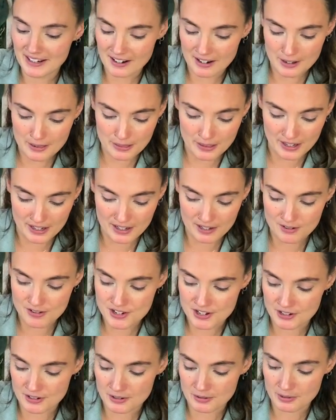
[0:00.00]
I think you
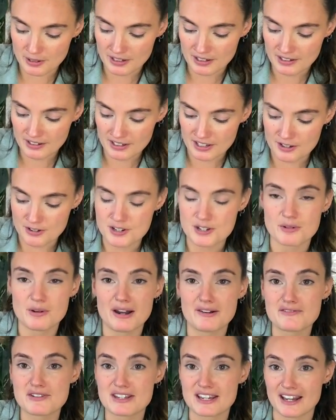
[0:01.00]
do you do
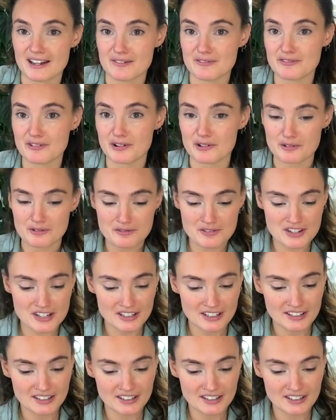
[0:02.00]
have to get involved.